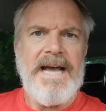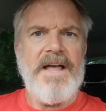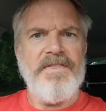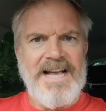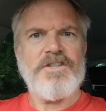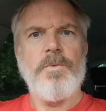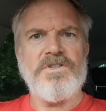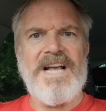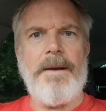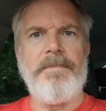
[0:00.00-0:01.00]
And that's
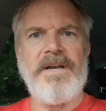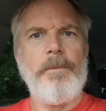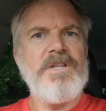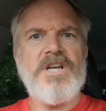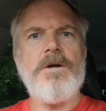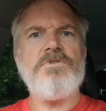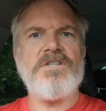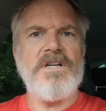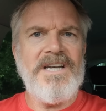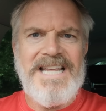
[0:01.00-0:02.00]
what's happening. We don't
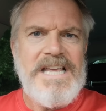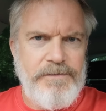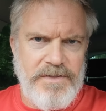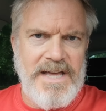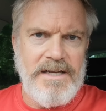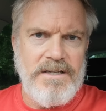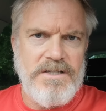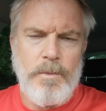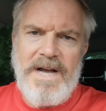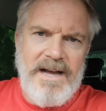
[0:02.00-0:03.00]
just leave
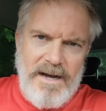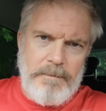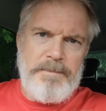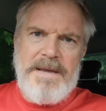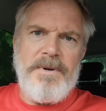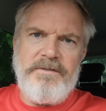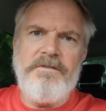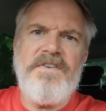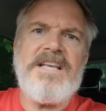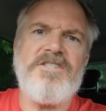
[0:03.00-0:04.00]
things where people have
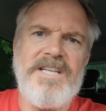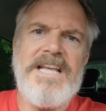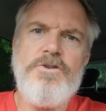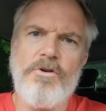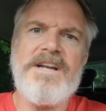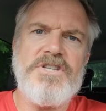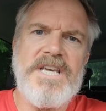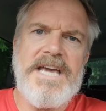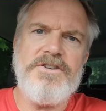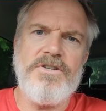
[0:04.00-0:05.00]
invested in your
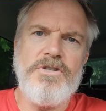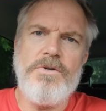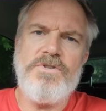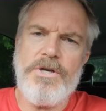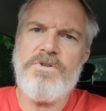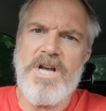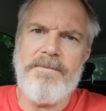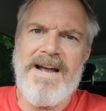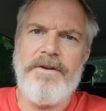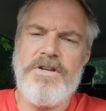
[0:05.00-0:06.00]
education. You do
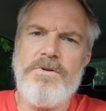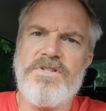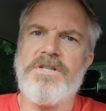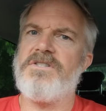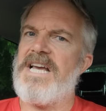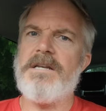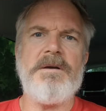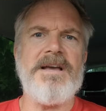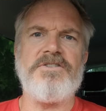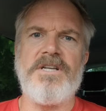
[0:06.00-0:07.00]
turn around and you just send
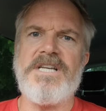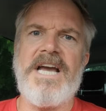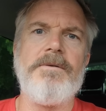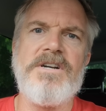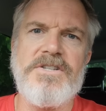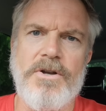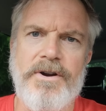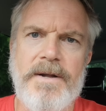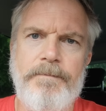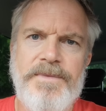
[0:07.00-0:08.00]
them a message. Hey, I'm really
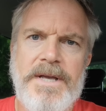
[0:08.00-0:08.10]
sorry.